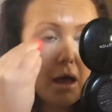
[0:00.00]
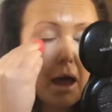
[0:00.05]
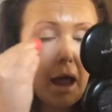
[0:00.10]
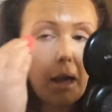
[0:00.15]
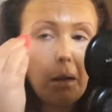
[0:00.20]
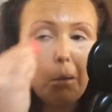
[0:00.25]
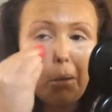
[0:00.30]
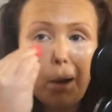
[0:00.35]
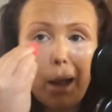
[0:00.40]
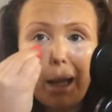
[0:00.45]

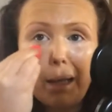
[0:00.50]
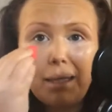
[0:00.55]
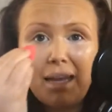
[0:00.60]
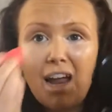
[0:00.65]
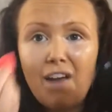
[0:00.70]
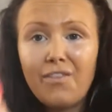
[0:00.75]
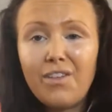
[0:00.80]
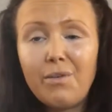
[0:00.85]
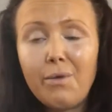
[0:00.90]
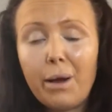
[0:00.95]
And I
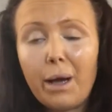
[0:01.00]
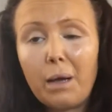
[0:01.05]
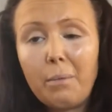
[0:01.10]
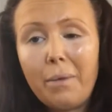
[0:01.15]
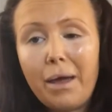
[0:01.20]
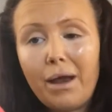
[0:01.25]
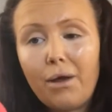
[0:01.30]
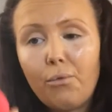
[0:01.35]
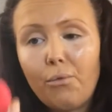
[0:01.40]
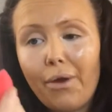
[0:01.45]
definitely
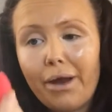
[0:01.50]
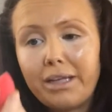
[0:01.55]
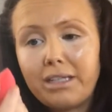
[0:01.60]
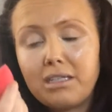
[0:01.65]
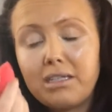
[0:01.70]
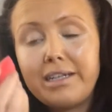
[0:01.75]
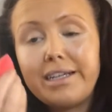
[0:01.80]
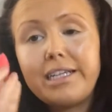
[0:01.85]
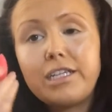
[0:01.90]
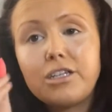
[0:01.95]
recommend
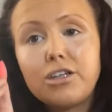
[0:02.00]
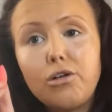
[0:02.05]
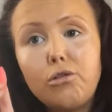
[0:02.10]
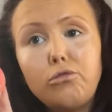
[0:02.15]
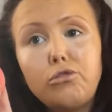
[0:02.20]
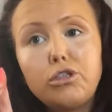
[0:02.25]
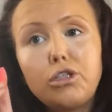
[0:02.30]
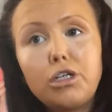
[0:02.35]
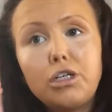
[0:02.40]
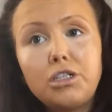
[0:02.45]
rinsing these
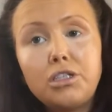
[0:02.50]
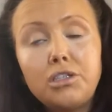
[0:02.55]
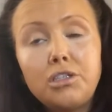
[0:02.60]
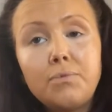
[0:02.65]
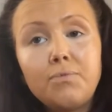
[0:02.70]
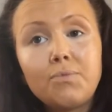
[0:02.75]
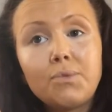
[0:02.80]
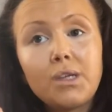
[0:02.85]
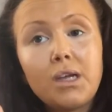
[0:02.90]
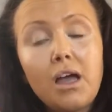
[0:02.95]
loads, because
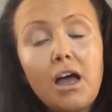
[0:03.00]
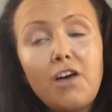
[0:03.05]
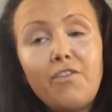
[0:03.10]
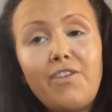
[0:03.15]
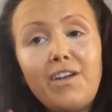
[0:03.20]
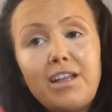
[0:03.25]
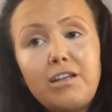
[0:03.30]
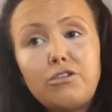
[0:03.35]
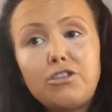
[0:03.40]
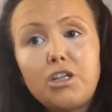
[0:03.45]
I
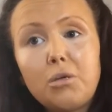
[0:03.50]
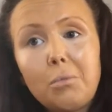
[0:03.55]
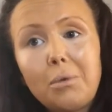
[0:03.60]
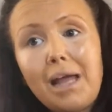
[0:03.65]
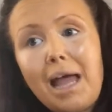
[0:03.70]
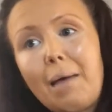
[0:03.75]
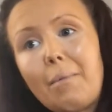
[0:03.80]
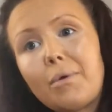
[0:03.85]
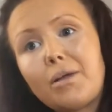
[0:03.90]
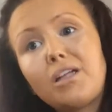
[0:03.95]
feel there's some
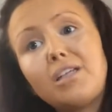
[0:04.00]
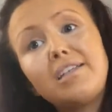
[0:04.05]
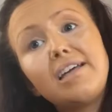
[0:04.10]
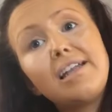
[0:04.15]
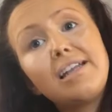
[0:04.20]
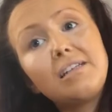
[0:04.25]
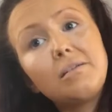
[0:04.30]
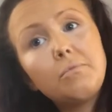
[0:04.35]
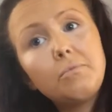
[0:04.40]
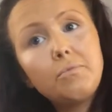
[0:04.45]
chemicals
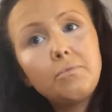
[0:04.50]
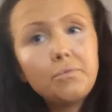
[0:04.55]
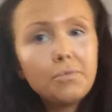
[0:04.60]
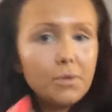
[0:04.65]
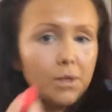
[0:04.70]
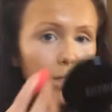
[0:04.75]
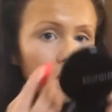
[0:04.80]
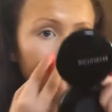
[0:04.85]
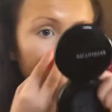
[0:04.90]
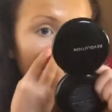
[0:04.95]
in them,
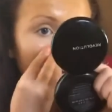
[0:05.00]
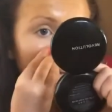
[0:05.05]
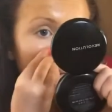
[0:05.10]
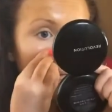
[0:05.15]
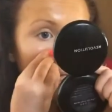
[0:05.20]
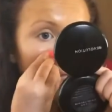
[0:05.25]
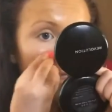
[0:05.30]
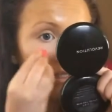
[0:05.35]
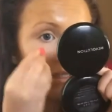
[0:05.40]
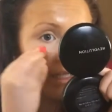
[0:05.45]

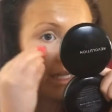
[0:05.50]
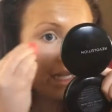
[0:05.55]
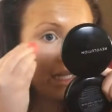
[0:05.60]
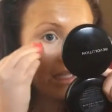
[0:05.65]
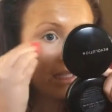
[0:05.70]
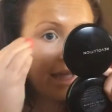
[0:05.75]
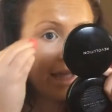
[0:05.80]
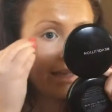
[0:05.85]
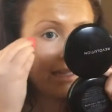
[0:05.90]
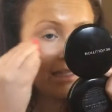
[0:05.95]
like
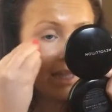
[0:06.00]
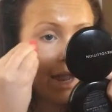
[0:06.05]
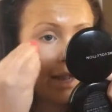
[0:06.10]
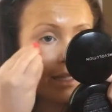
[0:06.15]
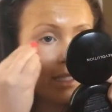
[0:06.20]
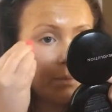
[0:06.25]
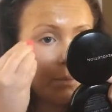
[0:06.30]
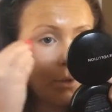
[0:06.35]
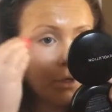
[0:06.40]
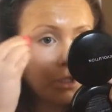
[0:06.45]
inside
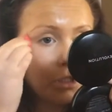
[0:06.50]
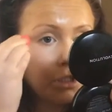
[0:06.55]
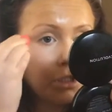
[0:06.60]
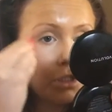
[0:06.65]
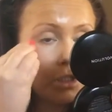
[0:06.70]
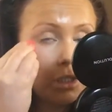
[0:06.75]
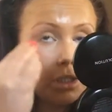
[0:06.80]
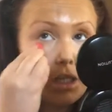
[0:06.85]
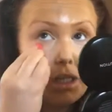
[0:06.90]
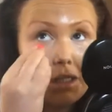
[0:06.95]
the
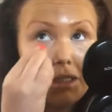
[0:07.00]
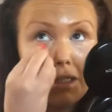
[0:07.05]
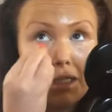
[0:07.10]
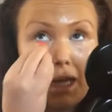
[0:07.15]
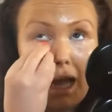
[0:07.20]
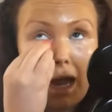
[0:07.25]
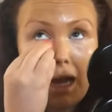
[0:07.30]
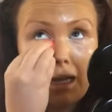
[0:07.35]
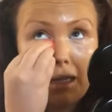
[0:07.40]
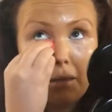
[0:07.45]
sponges, just to
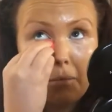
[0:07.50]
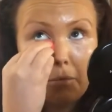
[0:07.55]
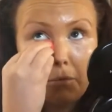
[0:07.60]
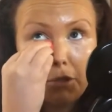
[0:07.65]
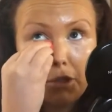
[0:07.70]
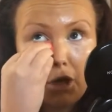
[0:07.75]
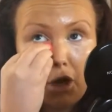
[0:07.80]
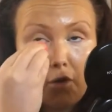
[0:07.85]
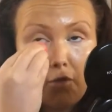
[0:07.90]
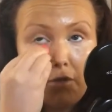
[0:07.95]
kind of
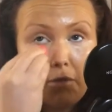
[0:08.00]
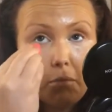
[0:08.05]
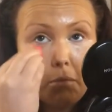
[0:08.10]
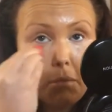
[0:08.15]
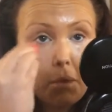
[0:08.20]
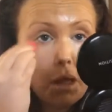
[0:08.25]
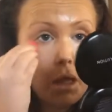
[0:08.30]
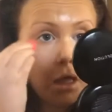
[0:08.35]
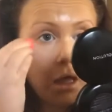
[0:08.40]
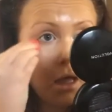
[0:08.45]
preserve them.
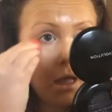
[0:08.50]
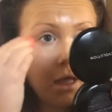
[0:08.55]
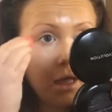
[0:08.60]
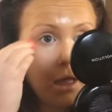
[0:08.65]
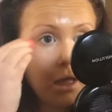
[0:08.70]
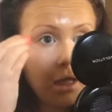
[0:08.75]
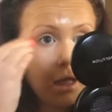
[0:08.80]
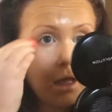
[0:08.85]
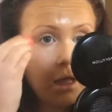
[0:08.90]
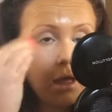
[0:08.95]

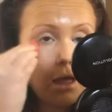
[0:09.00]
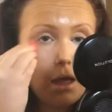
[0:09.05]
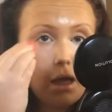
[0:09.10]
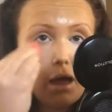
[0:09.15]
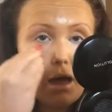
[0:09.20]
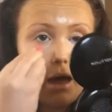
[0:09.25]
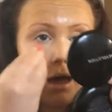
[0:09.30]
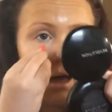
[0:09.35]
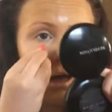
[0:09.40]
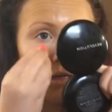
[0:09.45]

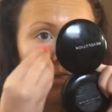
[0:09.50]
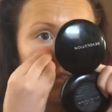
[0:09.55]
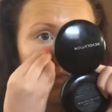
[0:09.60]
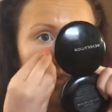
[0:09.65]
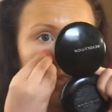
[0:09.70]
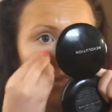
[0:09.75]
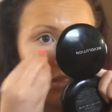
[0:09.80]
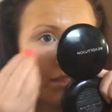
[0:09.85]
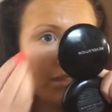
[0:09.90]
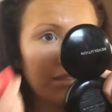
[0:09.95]
And
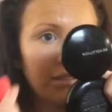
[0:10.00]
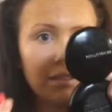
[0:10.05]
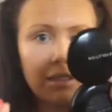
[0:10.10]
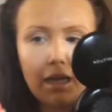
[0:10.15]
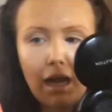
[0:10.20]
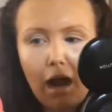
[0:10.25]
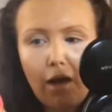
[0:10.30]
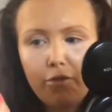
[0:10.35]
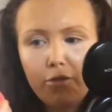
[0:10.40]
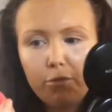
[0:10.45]
you
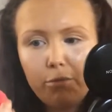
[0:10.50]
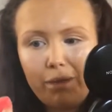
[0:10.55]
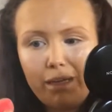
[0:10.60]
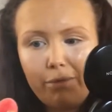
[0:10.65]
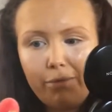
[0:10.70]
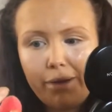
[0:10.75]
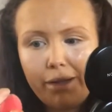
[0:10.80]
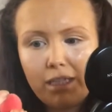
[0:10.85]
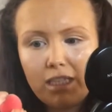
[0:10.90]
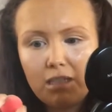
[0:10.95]
have to really
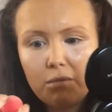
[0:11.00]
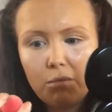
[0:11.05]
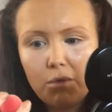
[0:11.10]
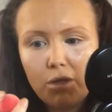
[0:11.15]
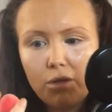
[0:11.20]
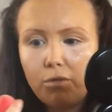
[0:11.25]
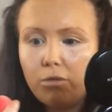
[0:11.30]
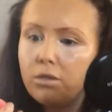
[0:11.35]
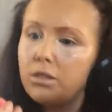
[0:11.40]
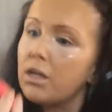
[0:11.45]
rinse them
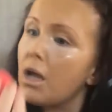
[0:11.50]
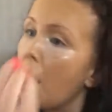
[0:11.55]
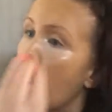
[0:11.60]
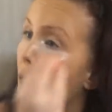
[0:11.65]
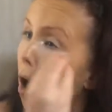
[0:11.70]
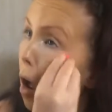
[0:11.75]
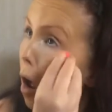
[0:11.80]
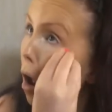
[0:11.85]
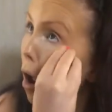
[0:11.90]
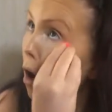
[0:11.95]
loads.
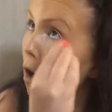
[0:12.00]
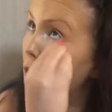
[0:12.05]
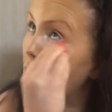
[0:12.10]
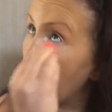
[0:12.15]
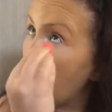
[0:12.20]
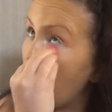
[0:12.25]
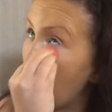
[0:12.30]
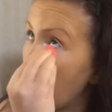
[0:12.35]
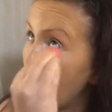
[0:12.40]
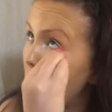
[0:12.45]
And,
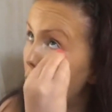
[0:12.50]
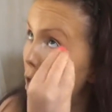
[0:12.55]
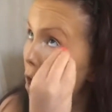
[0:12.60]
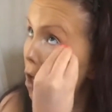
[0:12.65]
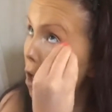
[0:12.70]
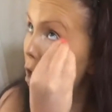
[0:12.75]
yeah.